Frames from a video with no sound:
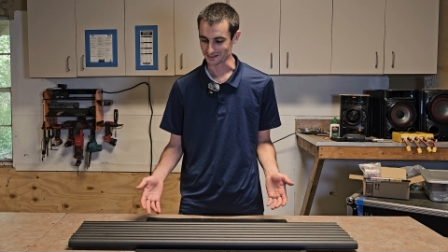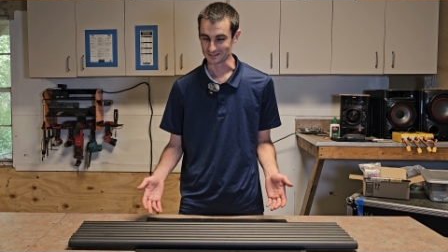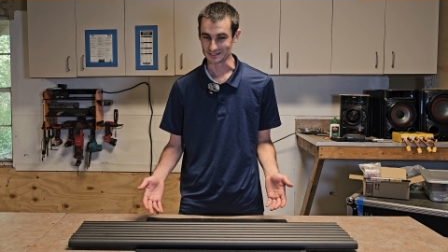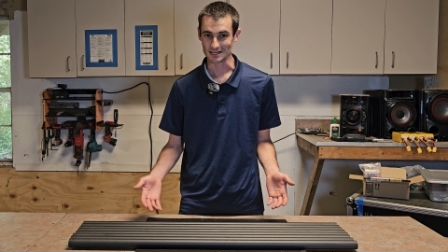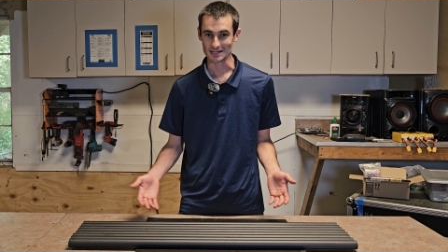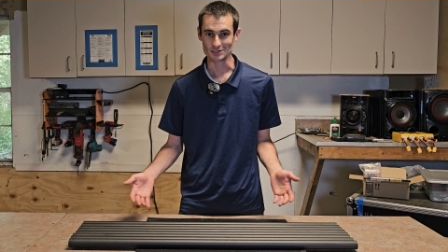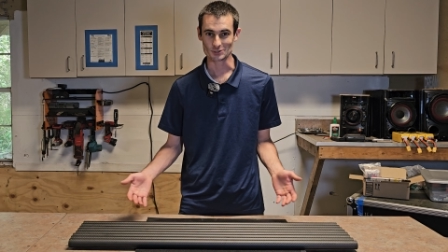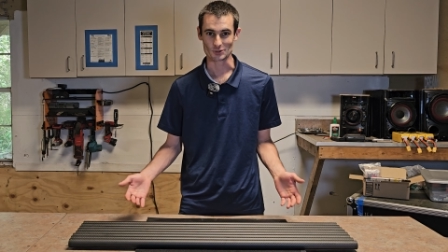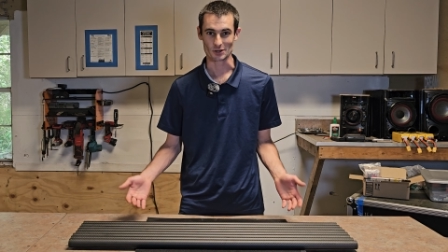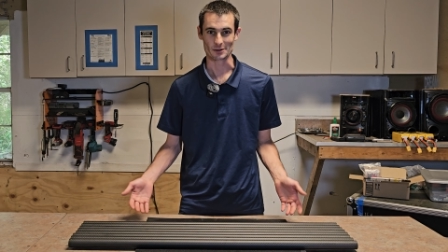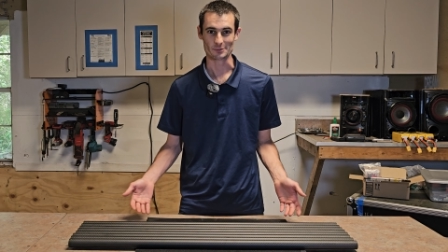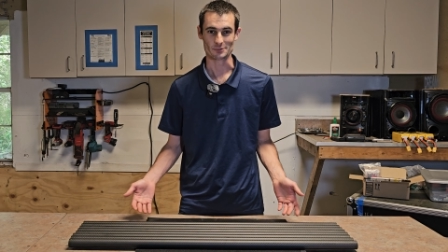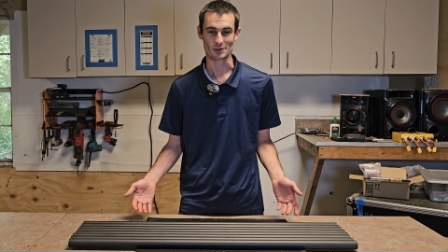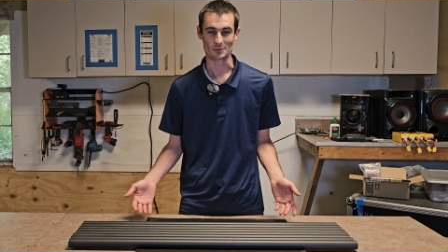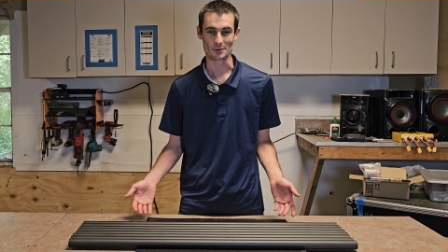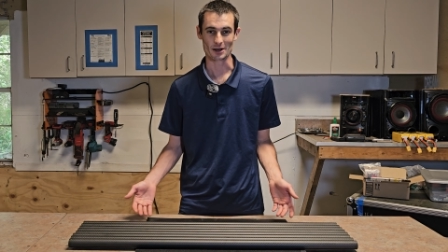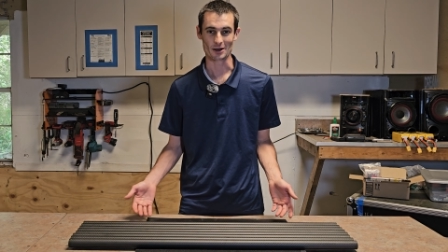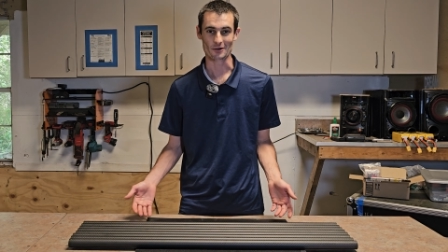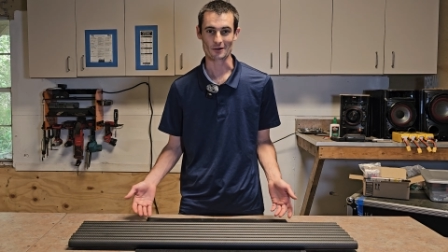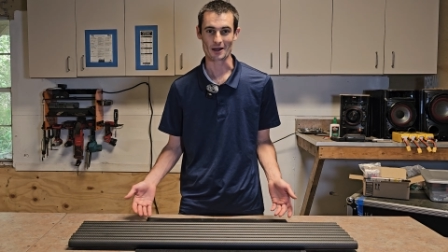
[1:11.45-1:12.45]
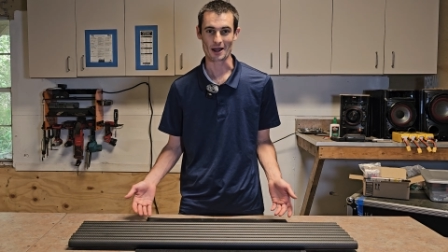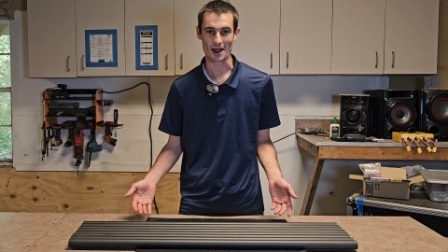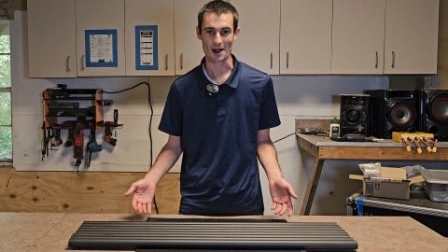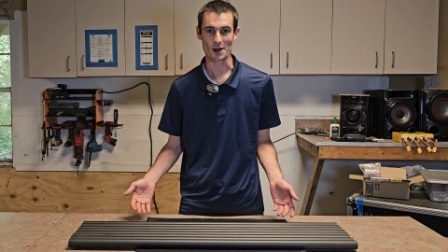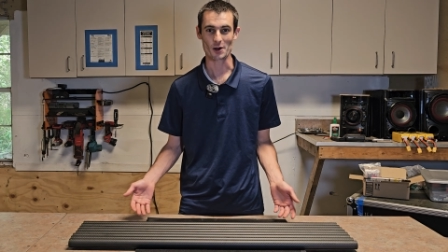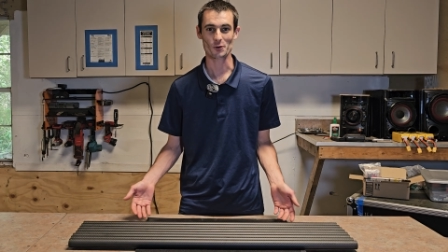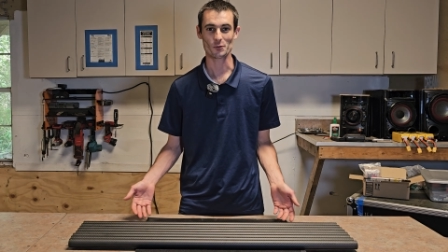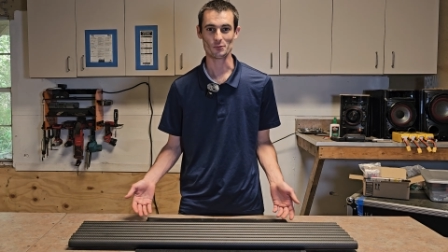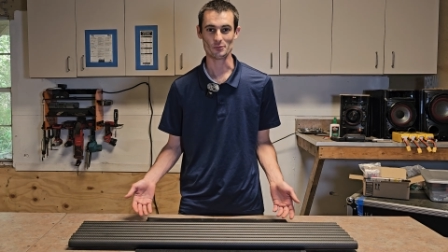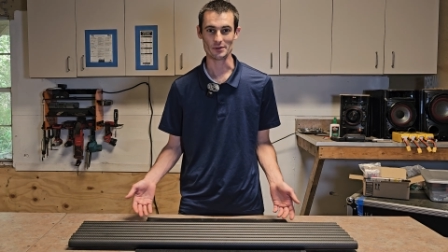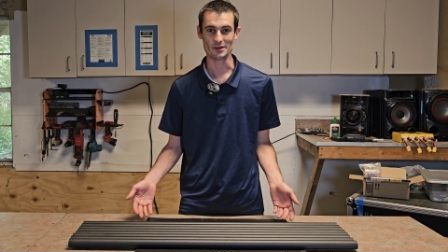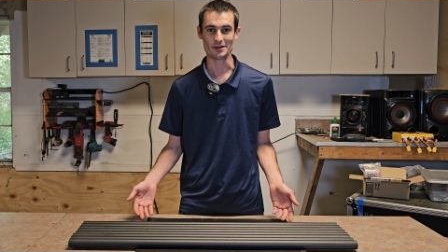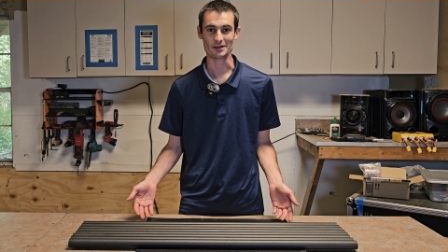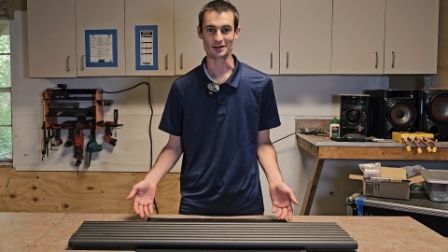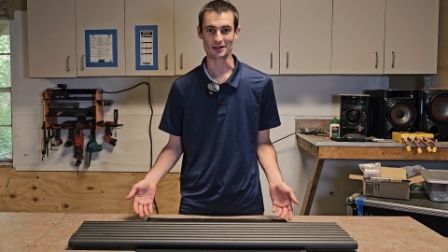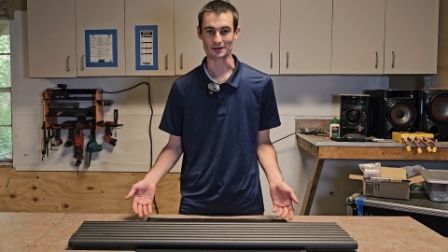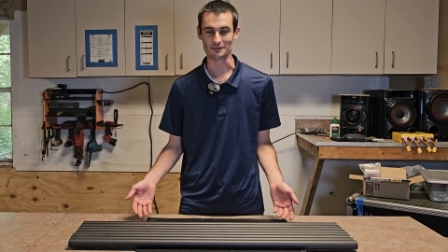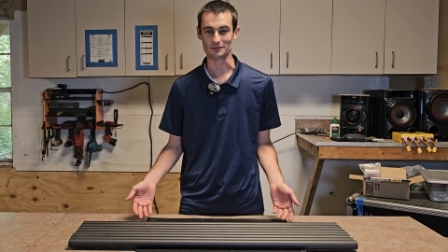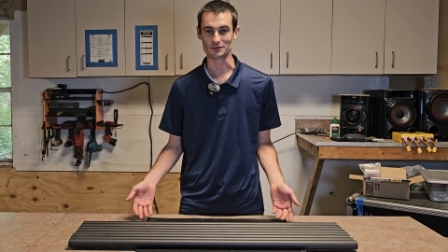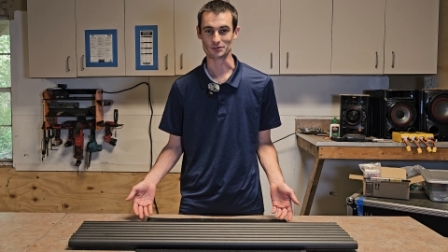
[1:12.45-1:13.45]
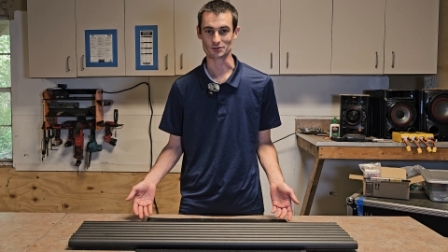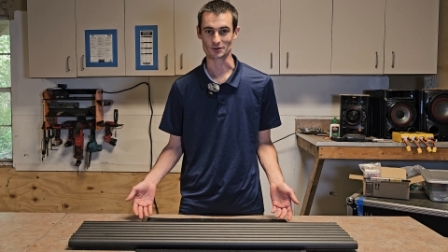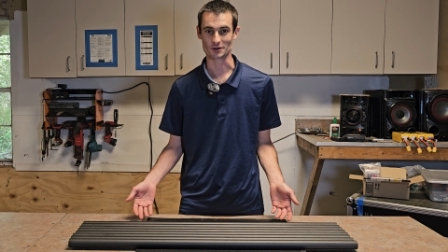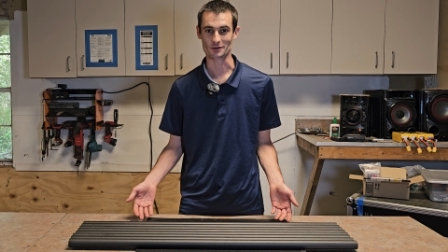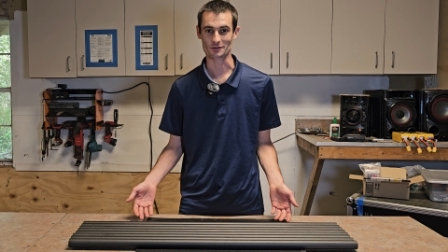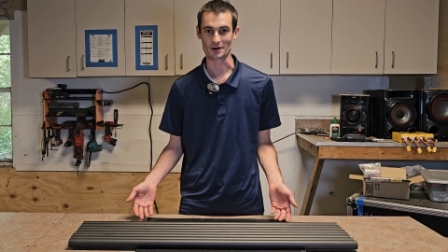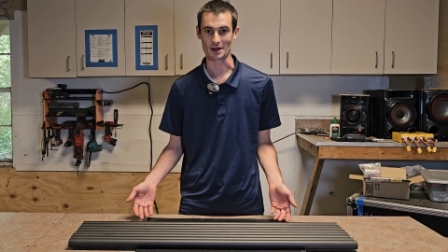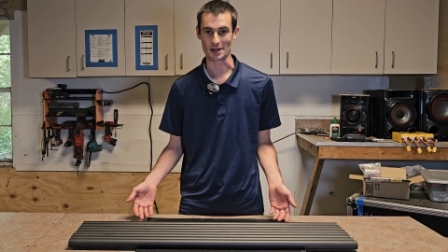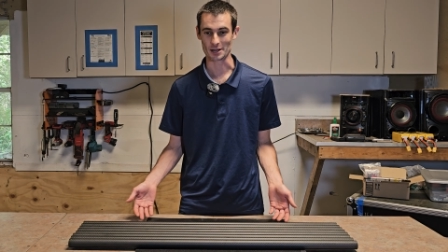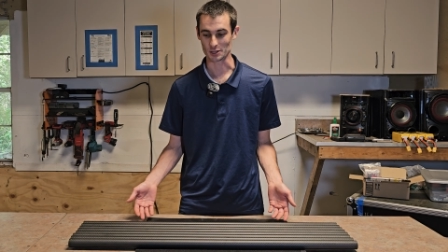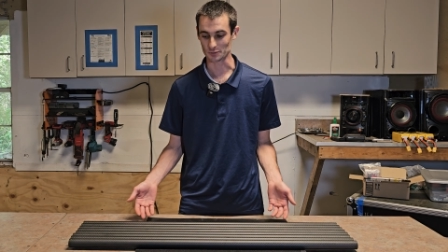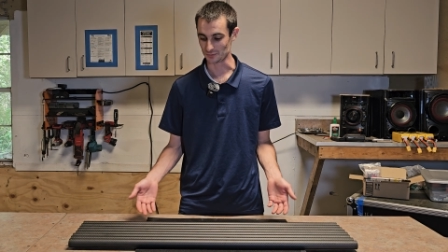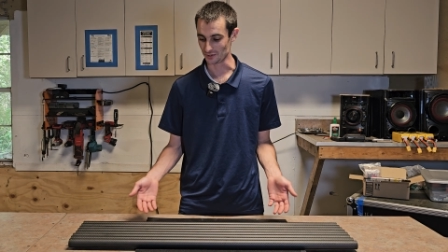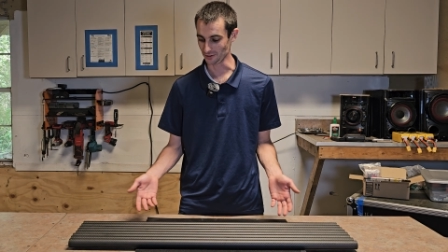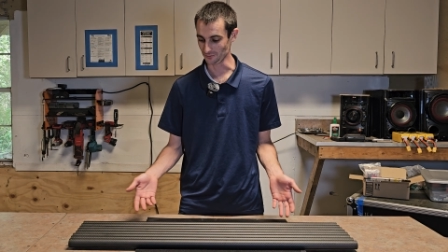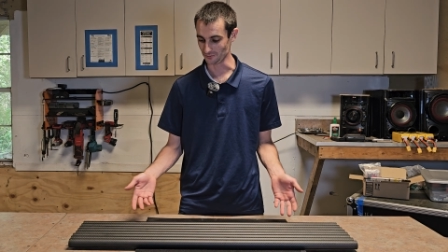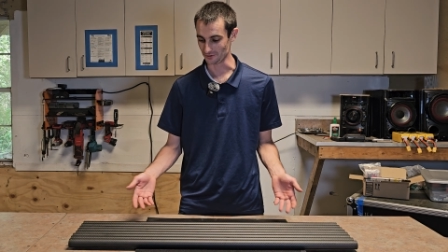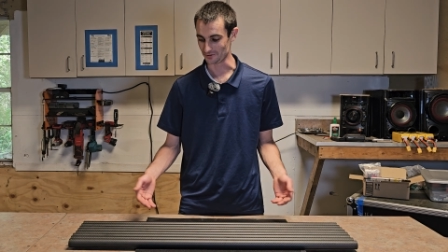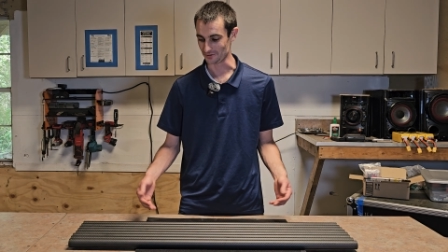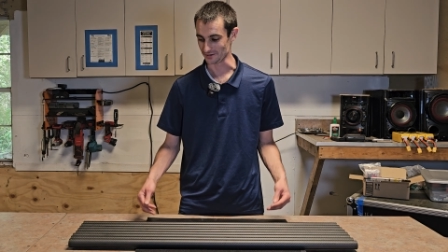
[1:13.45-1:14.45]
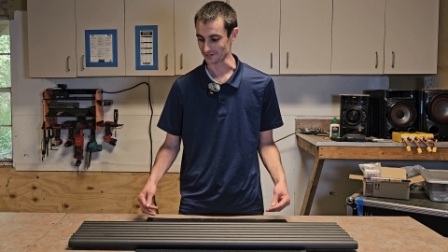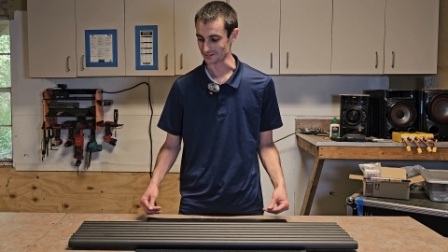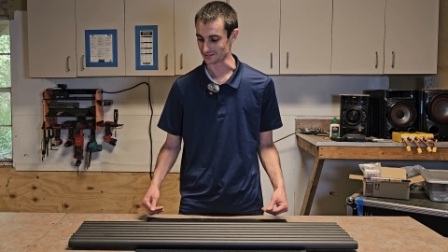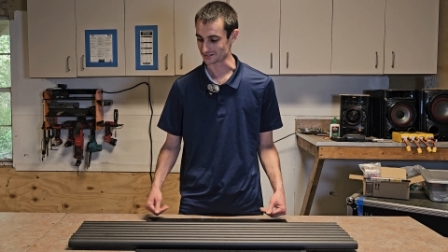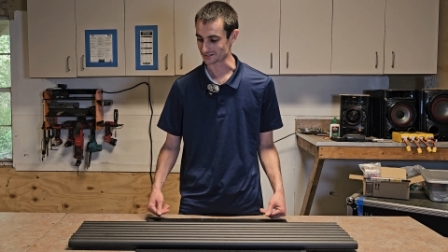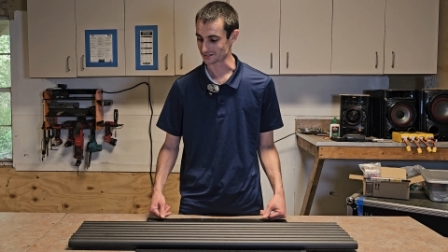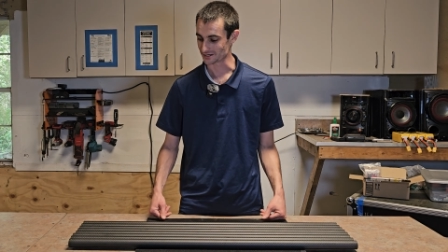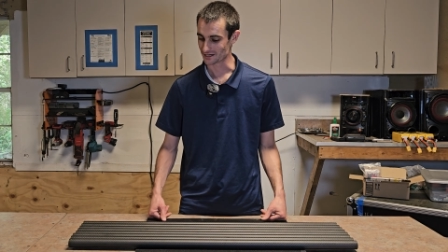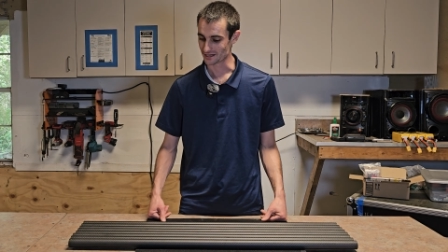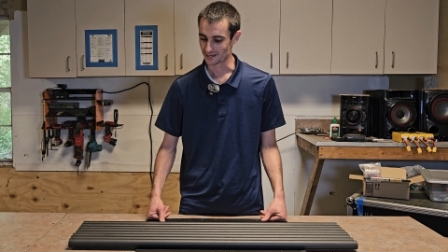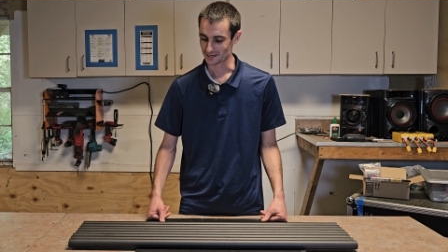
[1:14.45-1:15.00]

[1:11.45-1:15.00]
daydream about how big of a drone I could build with these.